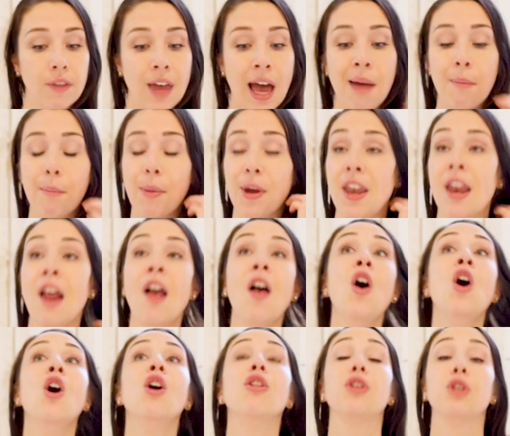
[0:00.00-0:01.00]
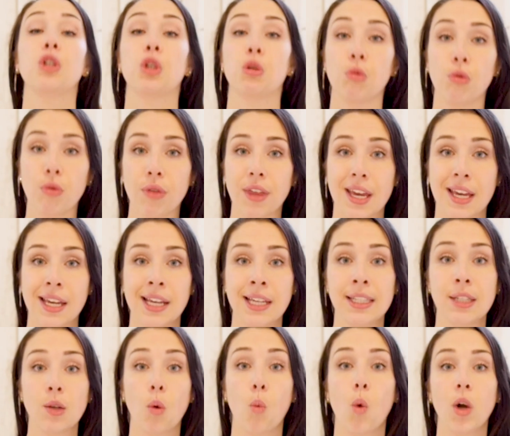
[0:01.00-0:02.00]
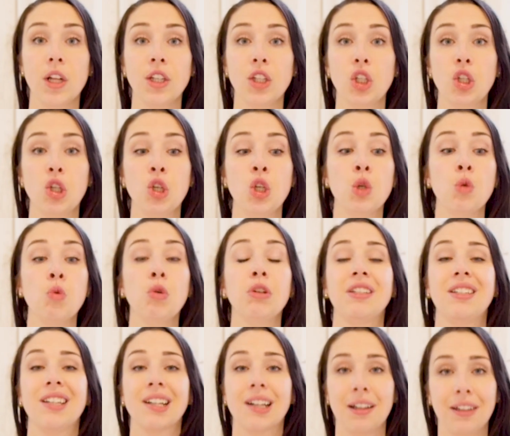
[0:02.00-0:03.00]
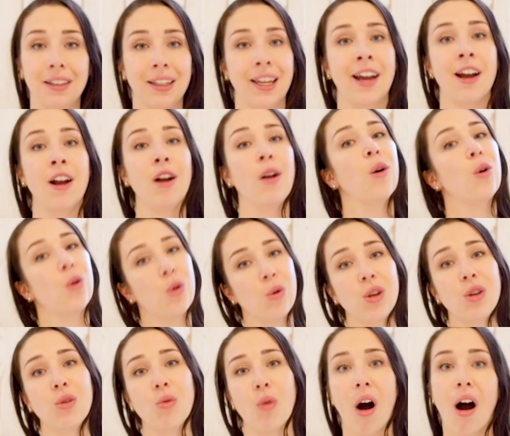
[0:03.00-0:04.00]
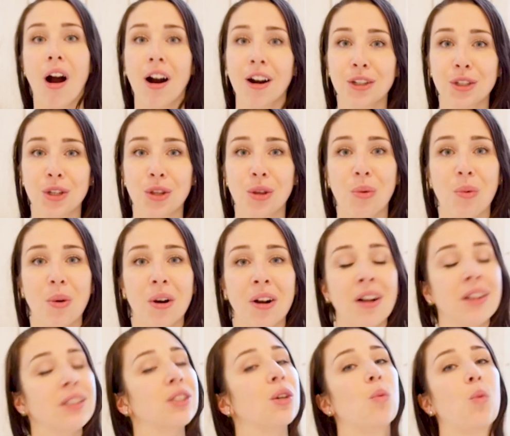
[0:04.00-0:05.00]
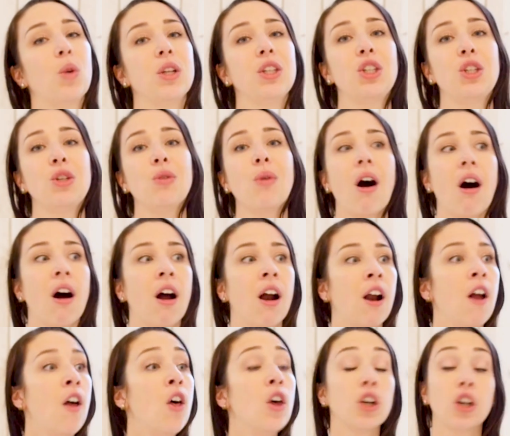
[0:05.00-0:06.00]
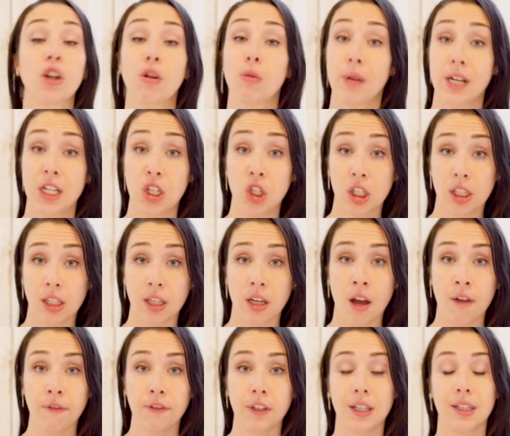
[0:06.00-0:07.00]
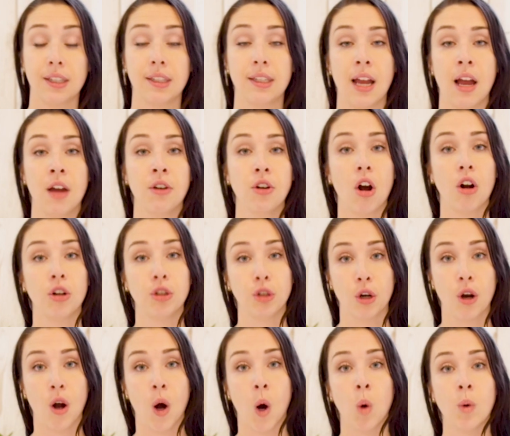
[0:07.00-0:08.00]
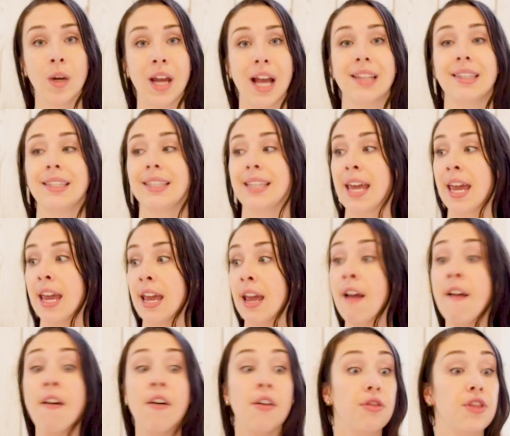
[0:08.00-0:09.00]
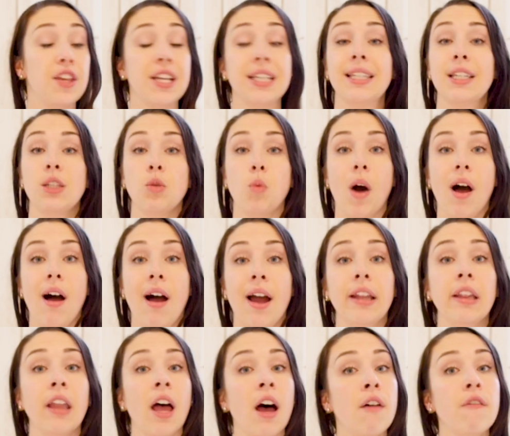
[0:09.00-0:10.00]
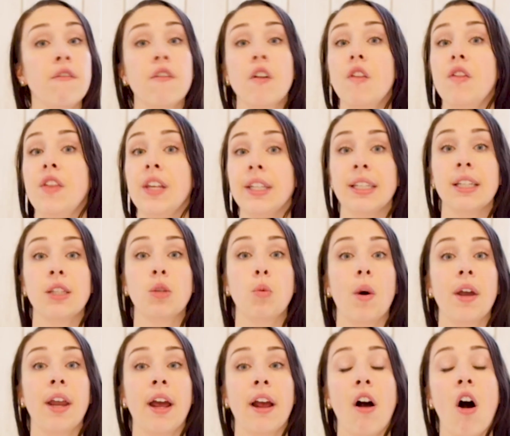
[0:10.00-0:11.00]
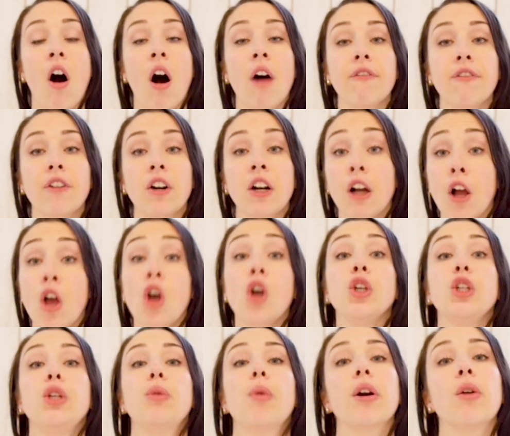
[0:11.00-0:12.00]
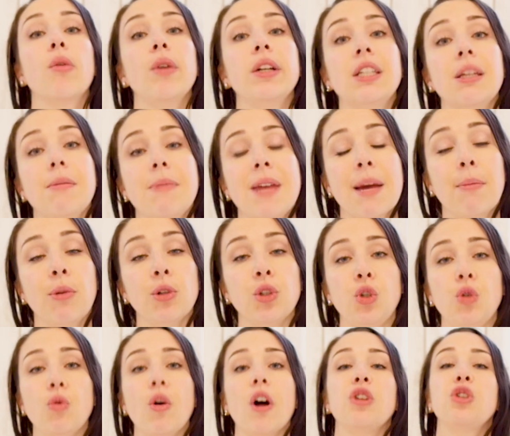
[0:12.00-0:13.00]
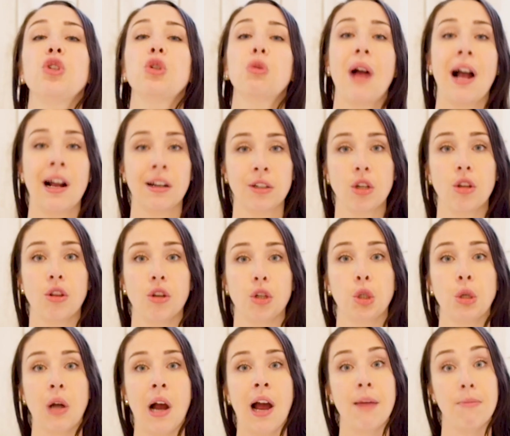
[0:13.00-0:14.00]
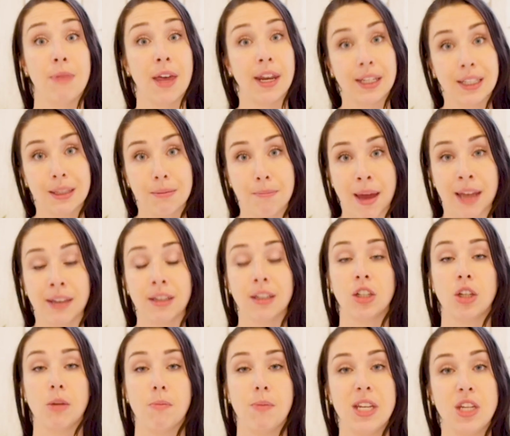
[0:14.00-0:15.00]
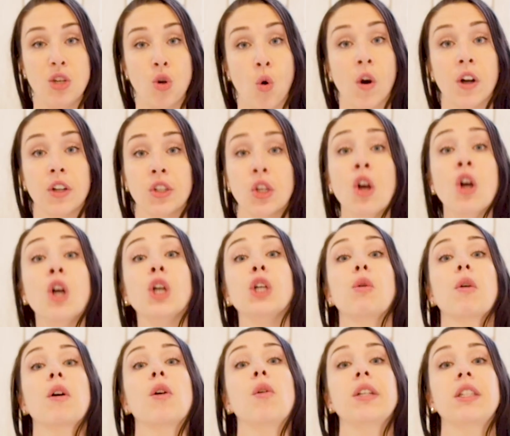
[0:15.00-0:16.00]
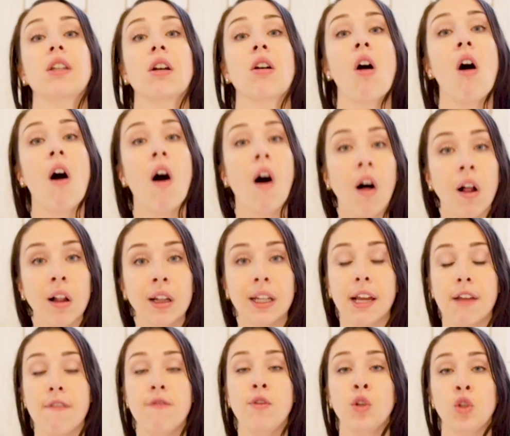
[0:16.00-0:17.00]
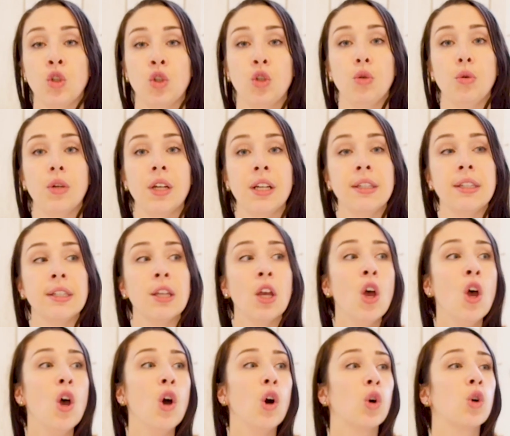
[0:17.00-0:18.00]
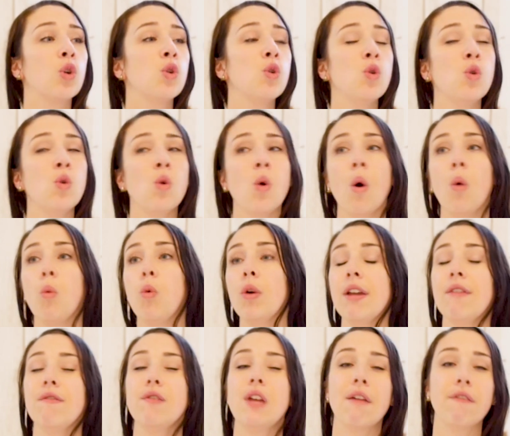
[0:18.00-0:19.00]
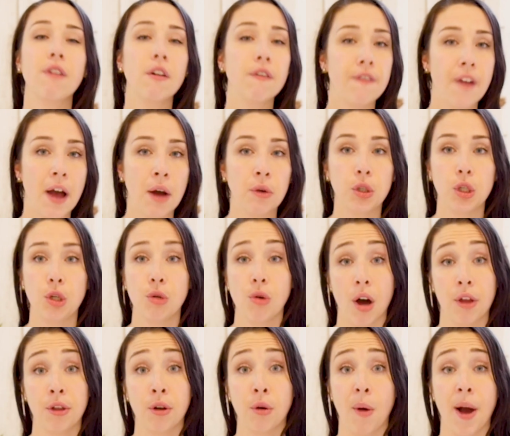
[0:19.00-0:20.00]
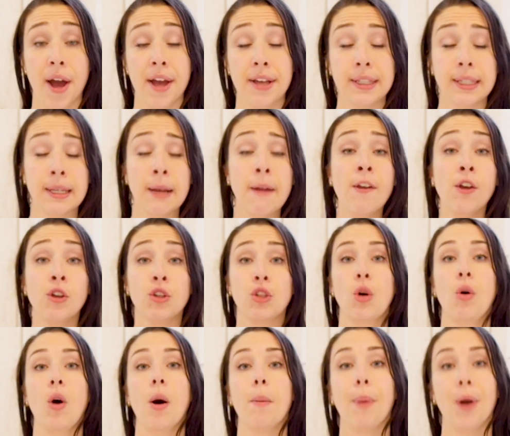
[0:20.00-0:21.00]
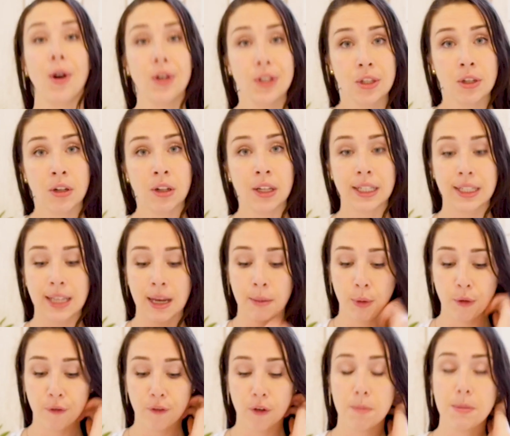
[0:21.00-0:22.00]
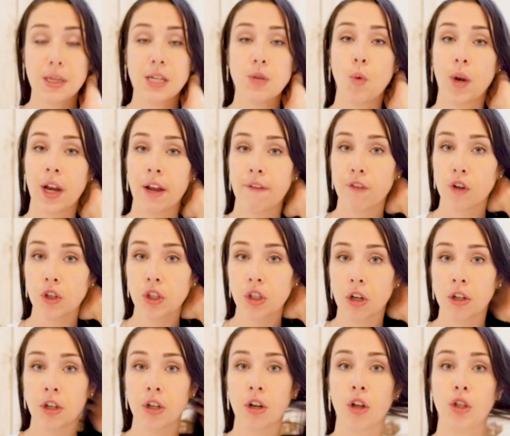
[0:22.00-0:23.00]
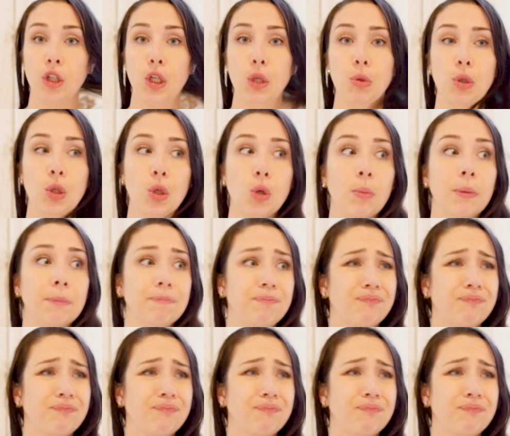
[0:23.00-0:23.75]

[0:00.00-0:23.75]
that. But the truth is, once you declare who you are to the world, once you are courageous enough to stand on your own and say, this is what I love, this is what I offer, you are going to be able to attract the tribe that is meant to be yours. You are going to call in the students who would have never found you otherwise. So a personal example for me, when I first started on YouTube,